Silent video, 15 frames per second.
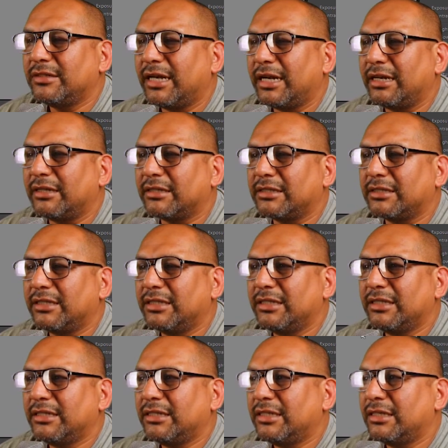That looks
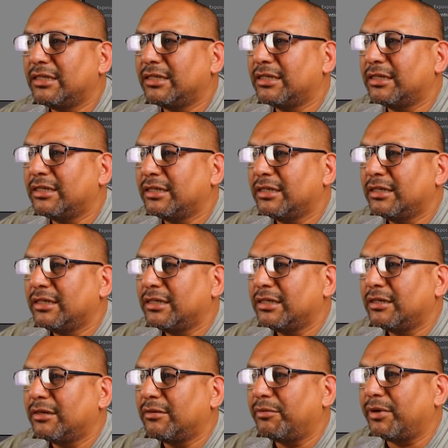good.
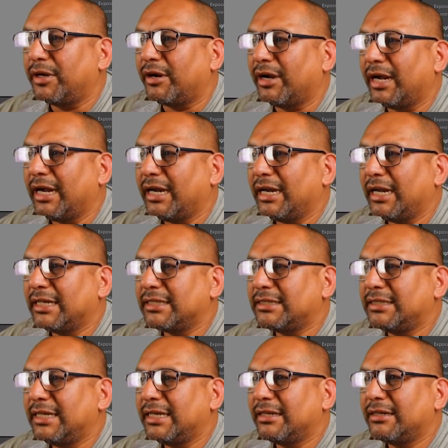We'll bring our highlights
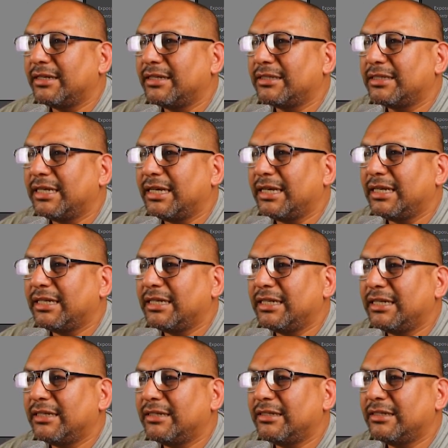down a tad
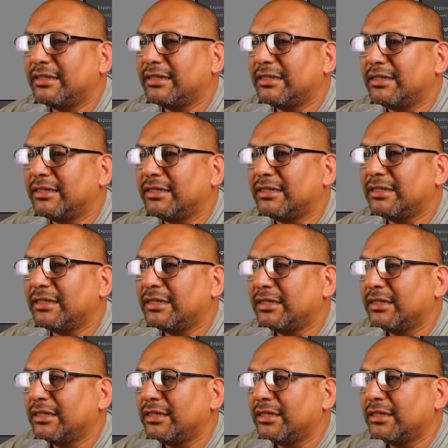here.
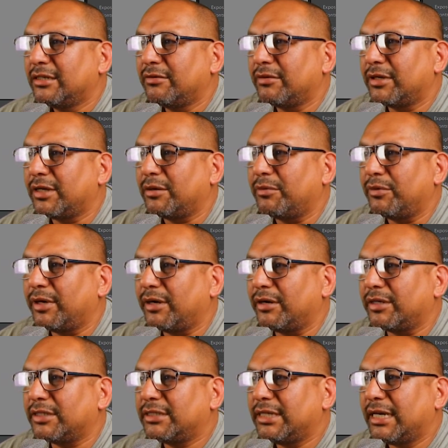We're going to bring
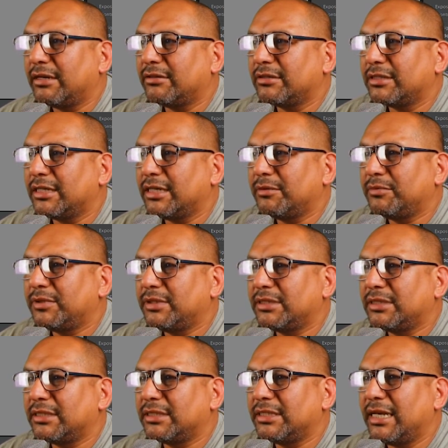our shadows up
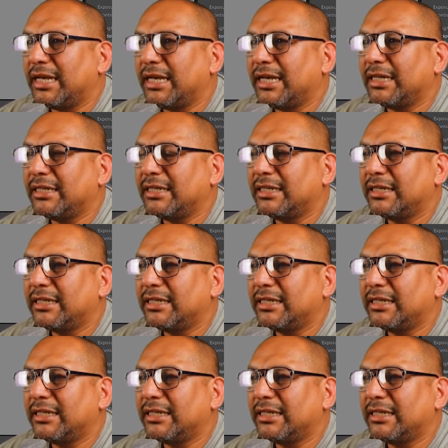just a tad,